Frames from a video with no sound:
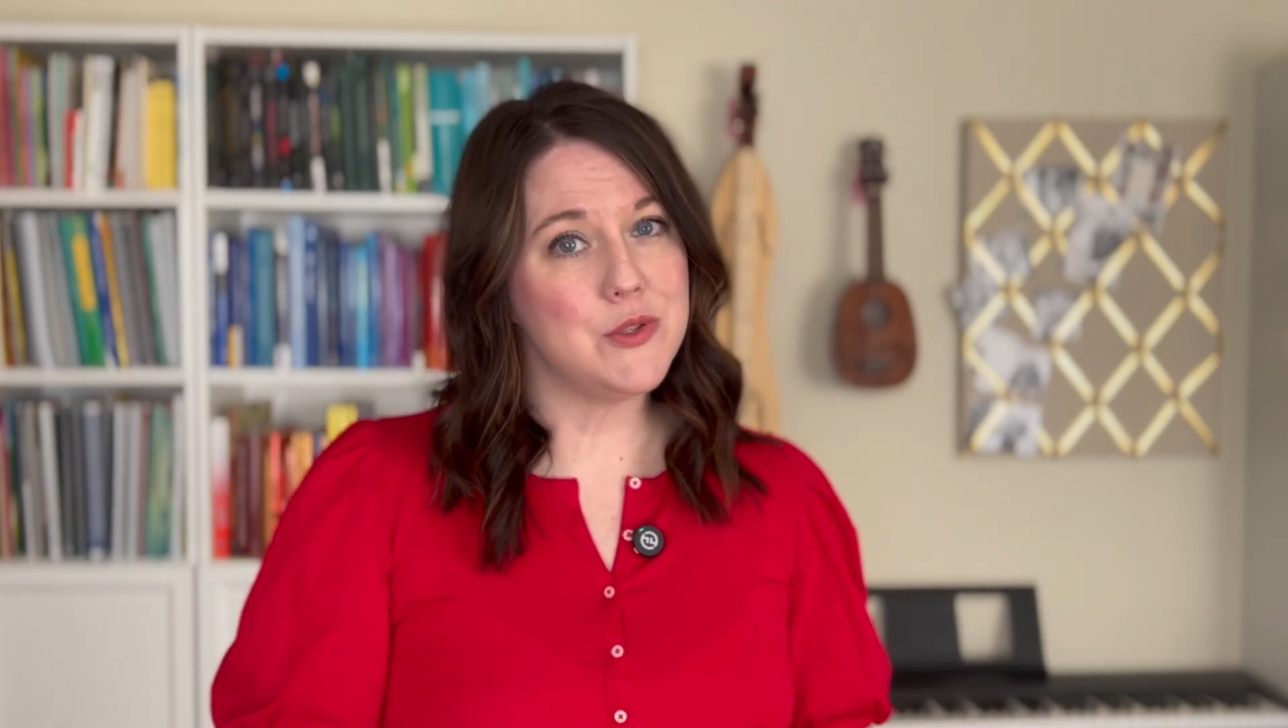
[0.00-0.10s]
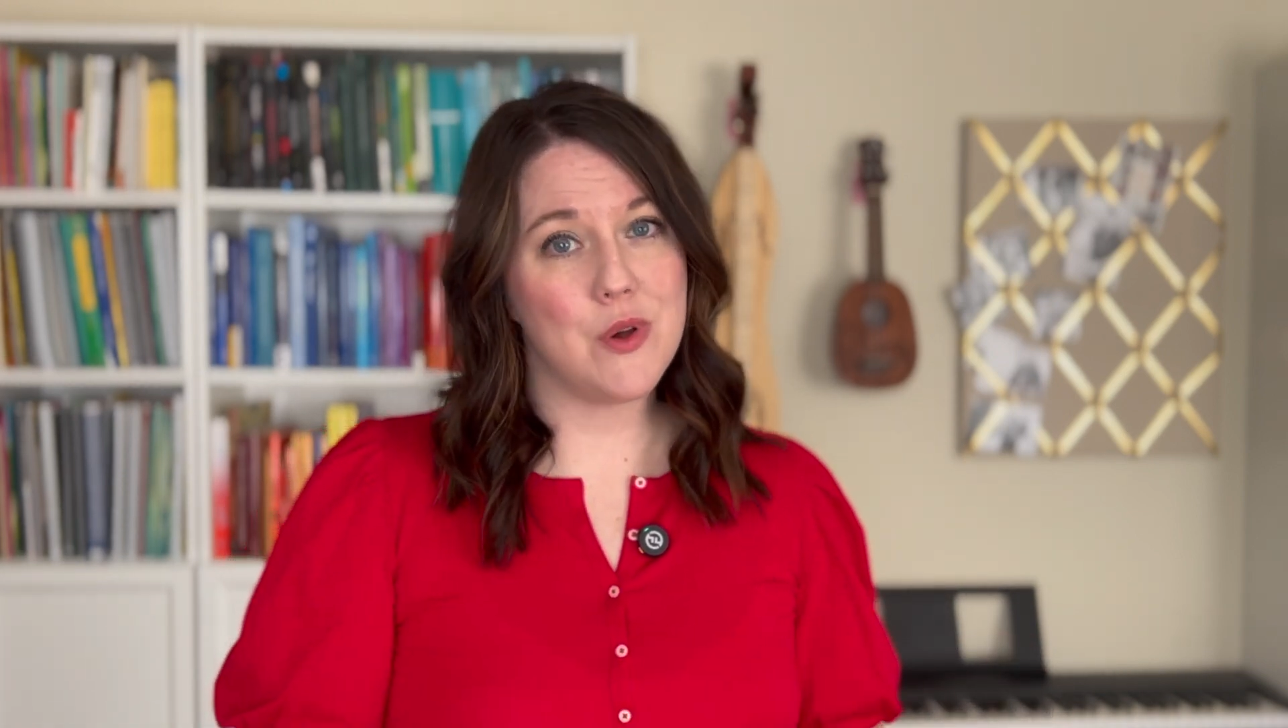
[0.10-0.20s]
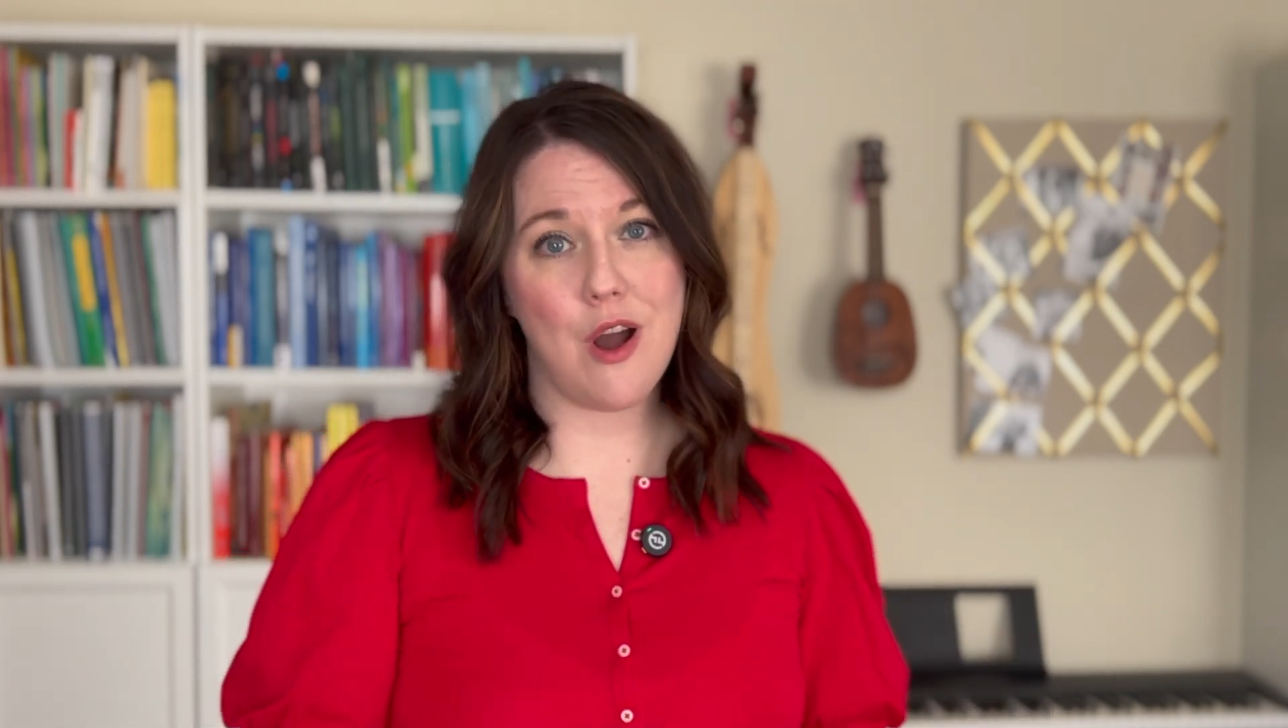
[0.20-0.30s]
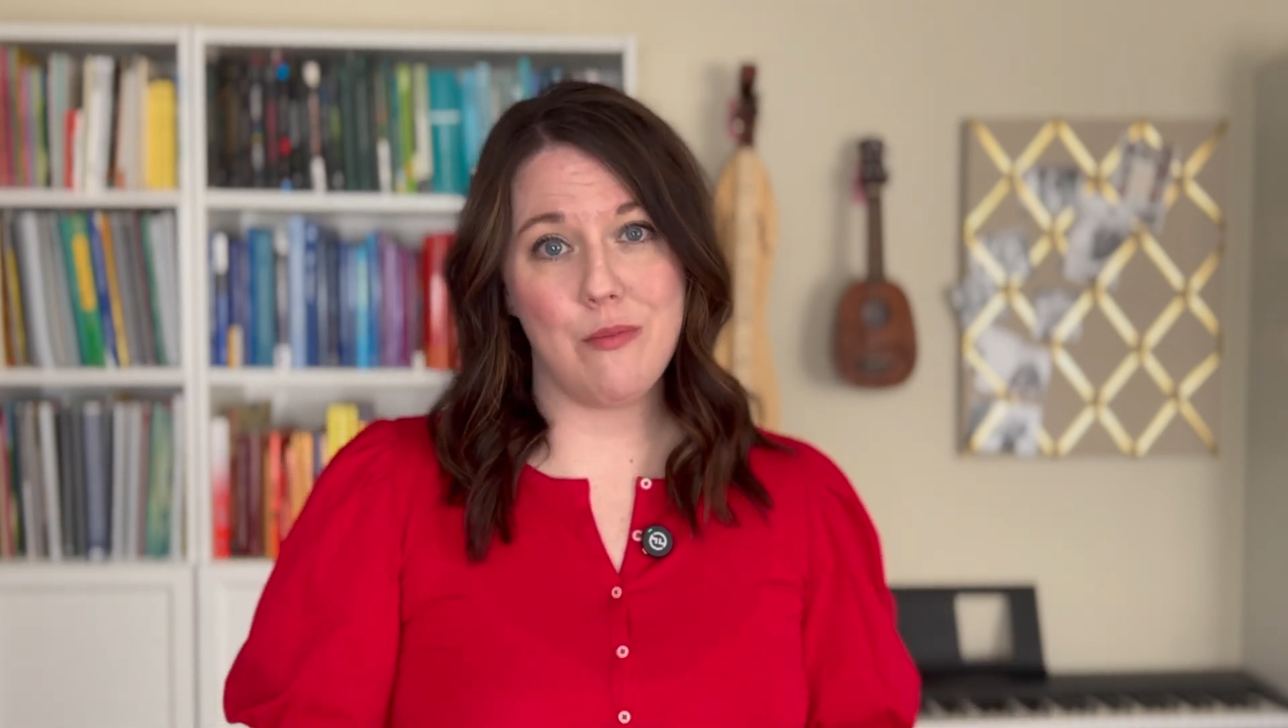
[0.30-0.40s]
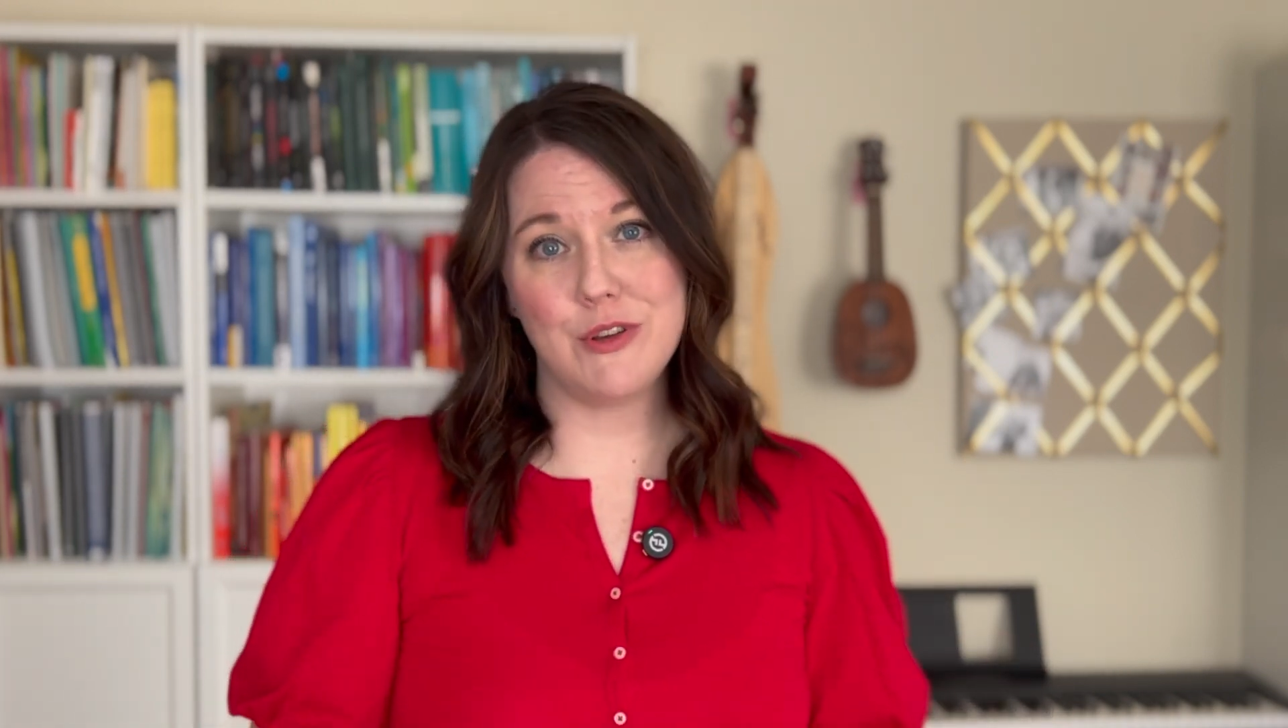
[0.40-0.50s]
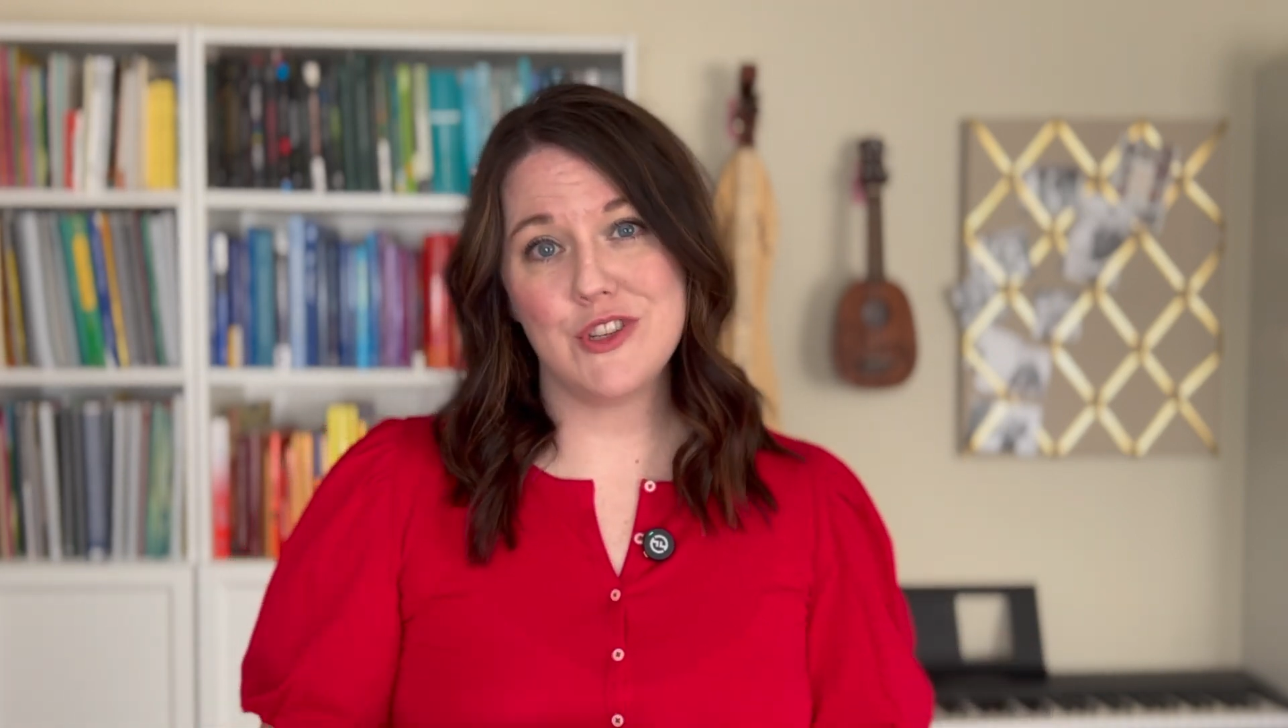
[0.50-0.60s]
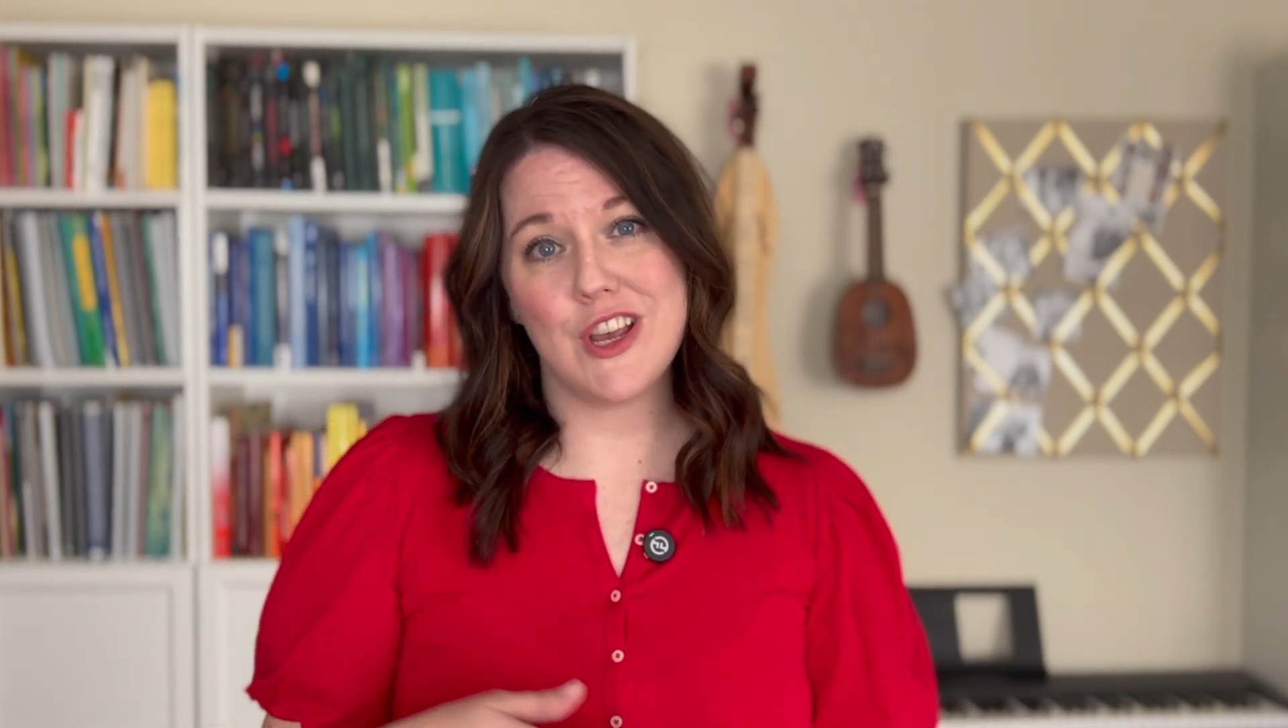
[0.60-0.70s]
to accomplish